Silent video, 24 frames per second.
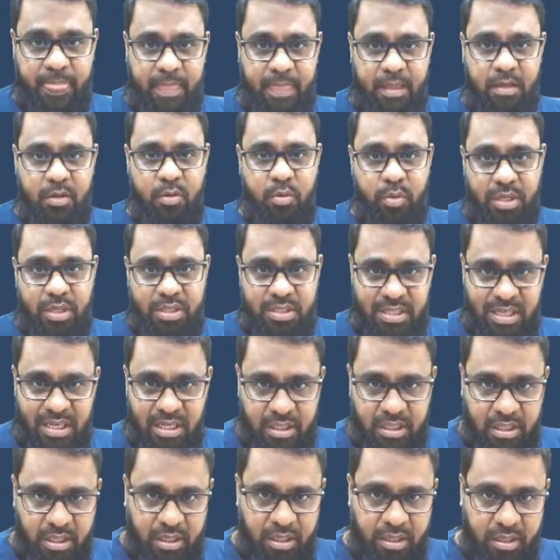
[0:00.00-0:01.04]
to extract
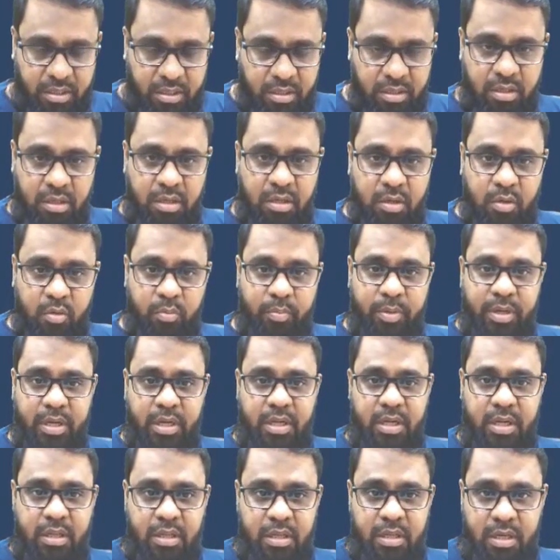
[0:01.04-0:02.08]
the heat, to
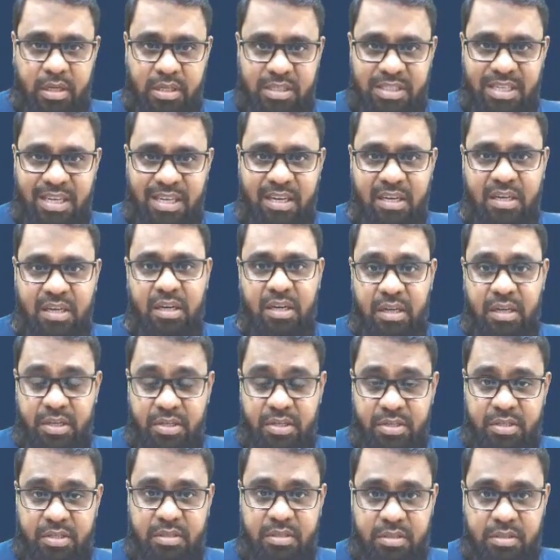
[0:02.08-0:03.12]
maintain the desired
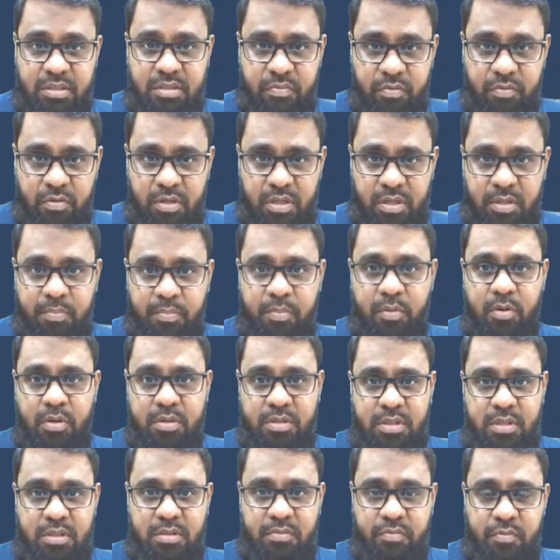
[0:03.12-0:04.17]
conditions for the
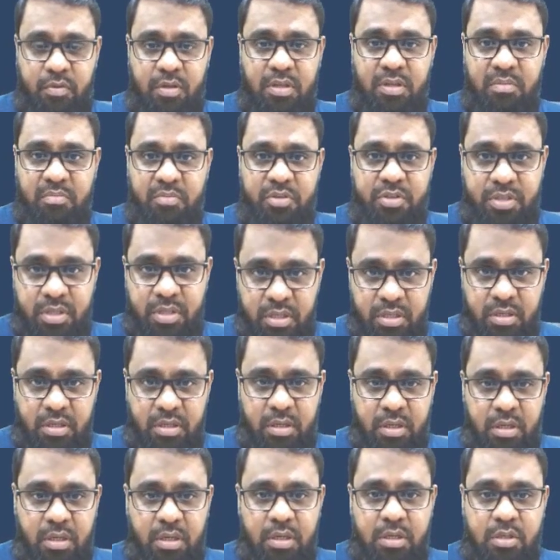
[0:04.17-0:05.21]
process, for the machine.
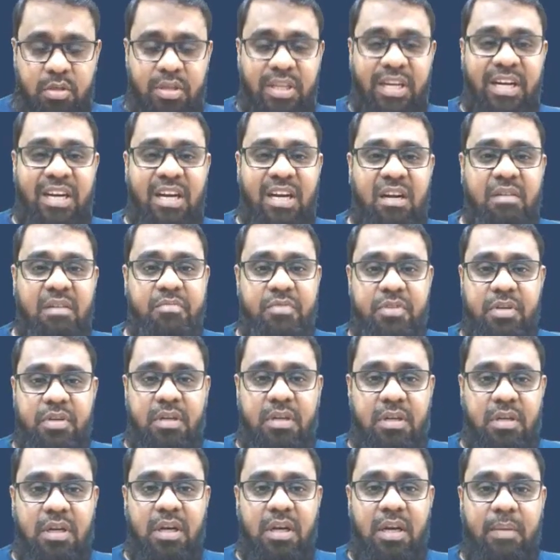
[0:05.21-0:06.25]
So that comes in
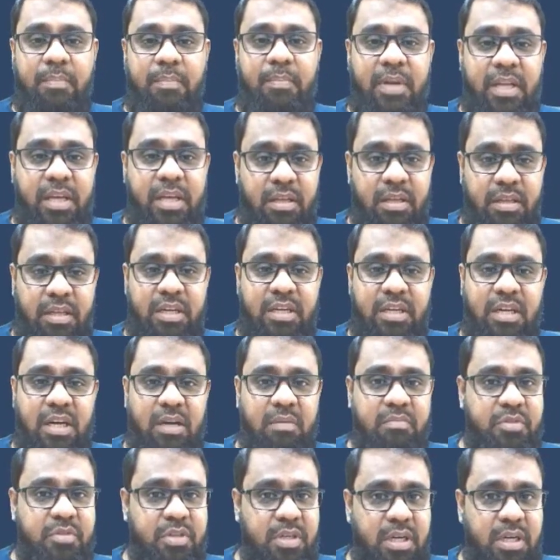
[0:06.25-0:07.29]

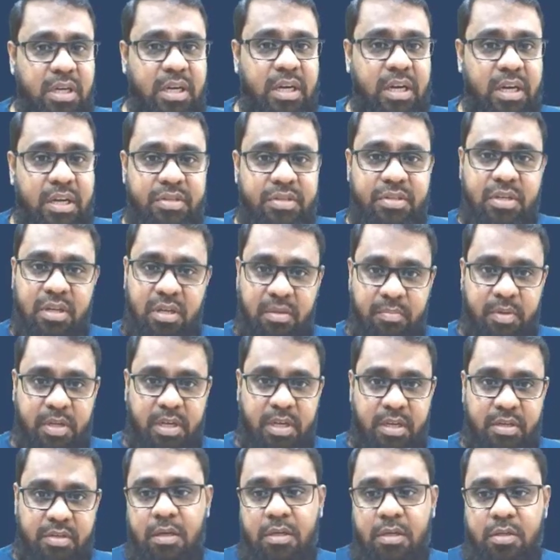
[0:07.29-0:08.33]
the industry
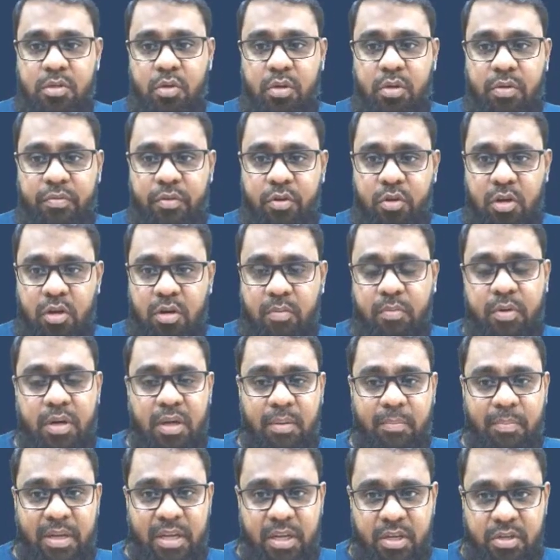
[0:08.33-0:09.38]
application. So if you talk about
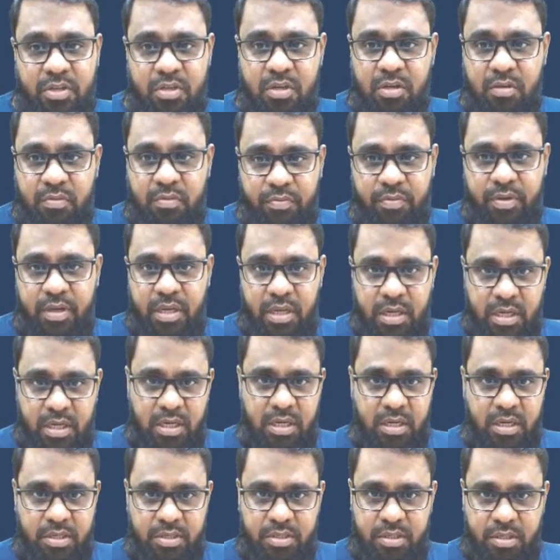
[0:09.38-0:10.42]
application of air
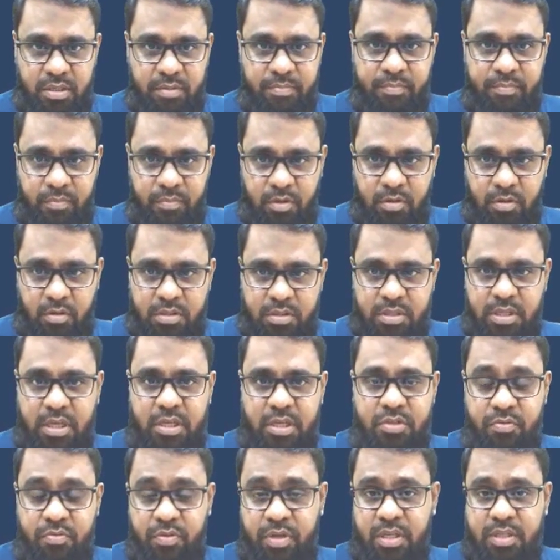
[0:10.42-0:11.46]
conditioning or say
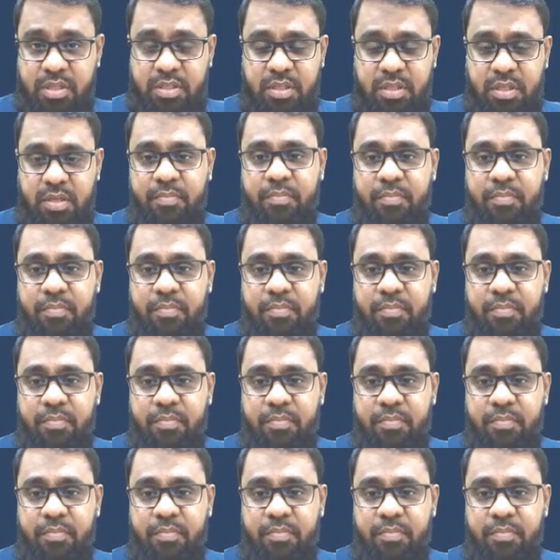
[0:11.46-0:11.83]
HVAC,